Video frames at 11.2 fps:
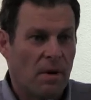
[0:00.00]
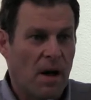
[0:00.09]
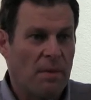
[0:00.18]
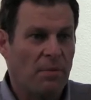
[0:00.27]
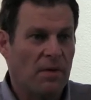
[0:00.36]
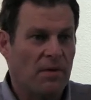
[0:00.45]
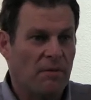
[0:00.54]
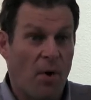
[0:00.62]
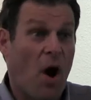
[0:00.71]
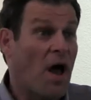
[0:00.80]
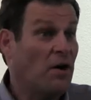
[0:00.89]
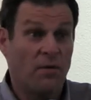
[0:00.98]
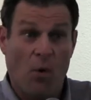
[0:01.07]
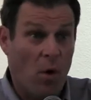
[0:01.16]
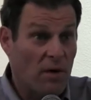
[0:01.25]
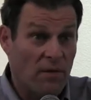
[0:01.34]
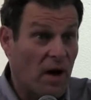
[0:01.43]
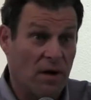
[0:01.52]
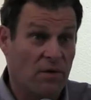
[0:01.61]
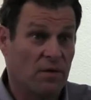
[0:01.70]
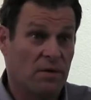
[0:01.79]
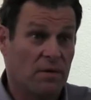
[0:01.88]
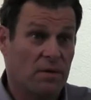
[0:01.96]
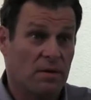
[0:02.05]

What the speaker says: I believe of mine, of all of us,